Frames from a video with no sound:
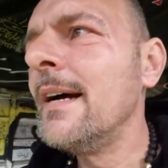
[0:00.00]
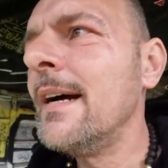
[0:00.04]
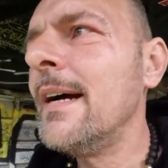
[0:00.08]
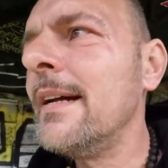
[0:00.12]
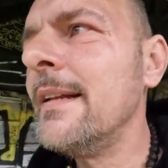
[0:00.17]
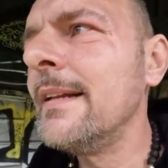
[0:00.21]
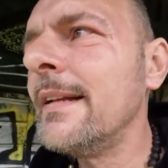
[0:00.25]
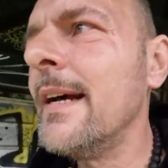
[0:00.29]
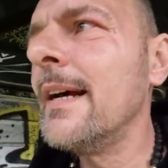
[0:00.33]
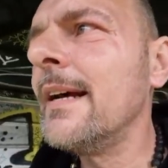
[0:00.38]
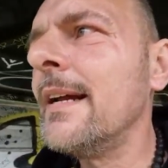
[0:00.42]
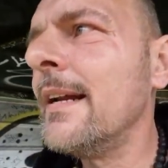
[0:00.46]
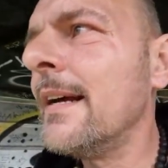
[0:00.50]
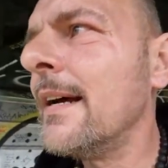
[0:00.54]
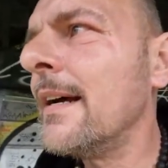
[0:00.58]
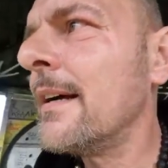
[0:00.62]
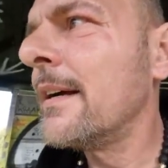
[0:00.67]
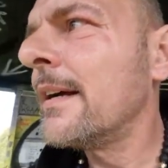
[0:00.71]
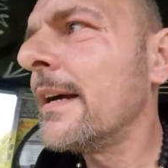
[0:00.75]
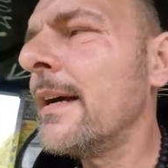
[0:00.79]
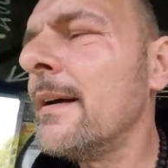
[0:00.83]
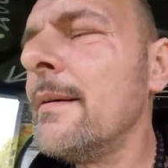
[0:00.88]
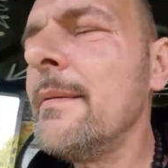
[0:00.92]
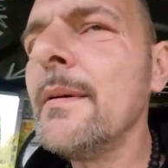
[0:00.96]
And then I
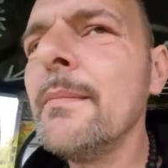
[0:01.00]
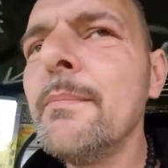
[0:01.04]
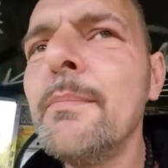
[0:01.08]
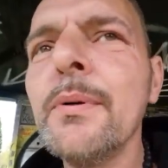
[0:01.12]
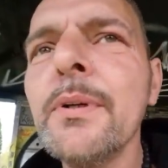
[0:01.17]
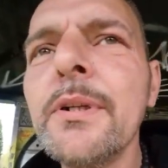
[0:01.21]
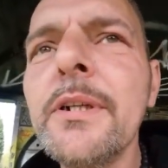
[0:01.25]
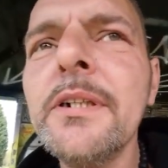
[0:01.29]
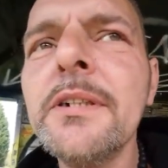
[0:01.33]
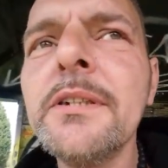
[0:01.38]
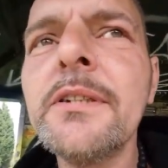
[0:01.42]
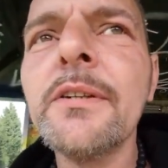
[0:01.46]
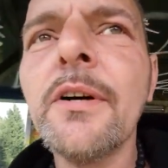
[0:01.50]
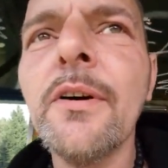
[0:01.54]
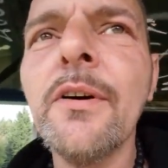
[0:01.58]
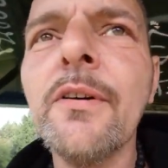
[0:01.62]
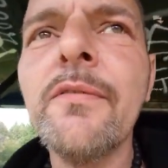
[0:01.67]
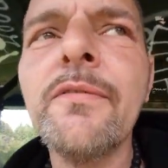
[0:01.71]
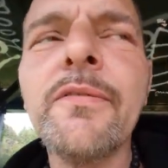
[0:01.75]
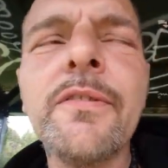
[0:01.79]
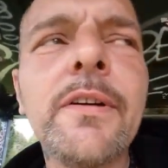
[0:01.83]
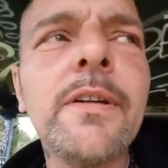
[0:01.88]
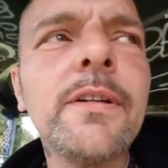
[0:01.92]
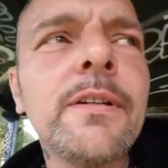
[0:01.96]
came in the police
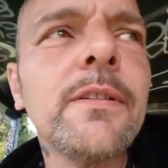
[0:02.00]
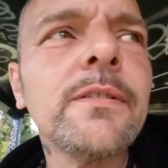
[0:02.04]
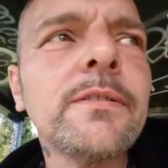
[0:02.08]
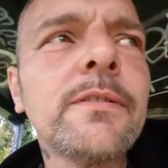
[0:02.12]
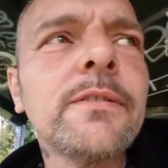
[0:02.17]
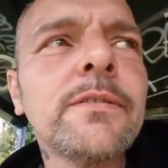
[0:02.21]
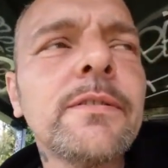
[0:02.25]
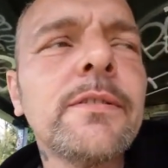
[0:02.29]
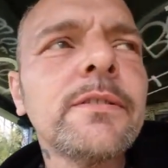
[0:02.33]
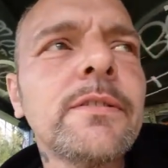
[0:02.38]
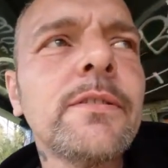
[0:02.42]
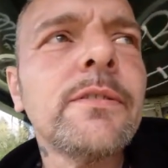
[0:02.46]
office this